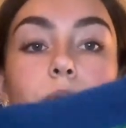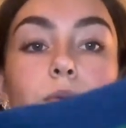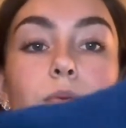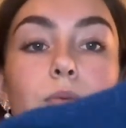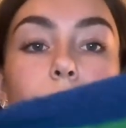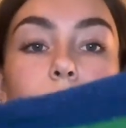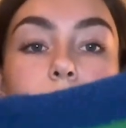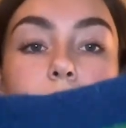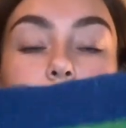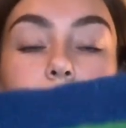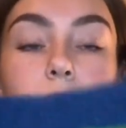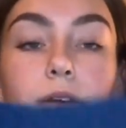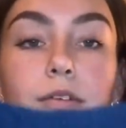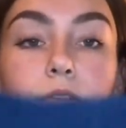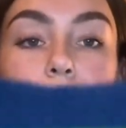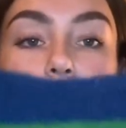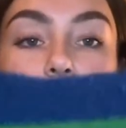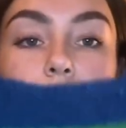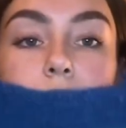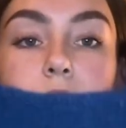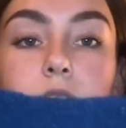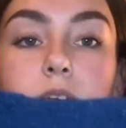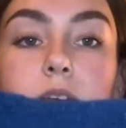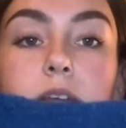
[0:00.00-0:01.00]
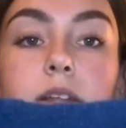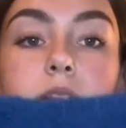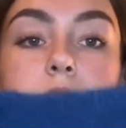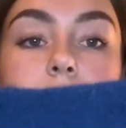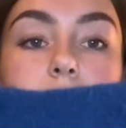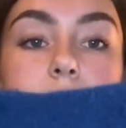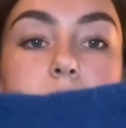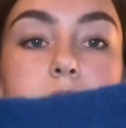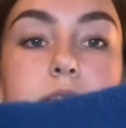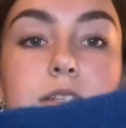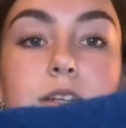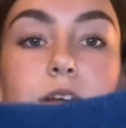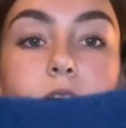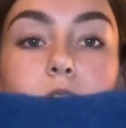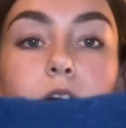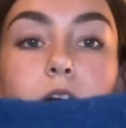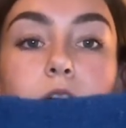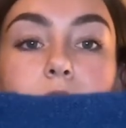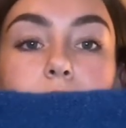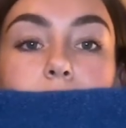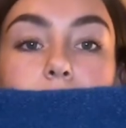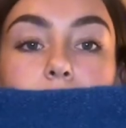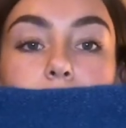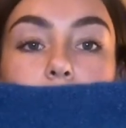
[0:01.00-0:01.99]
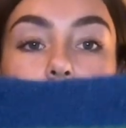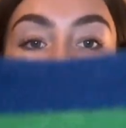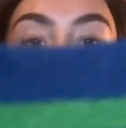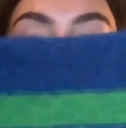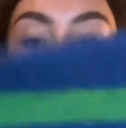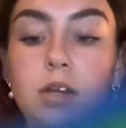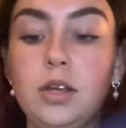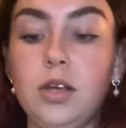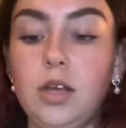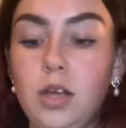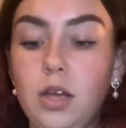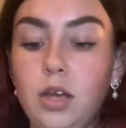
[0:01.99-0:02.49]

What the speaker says: with this cardigan.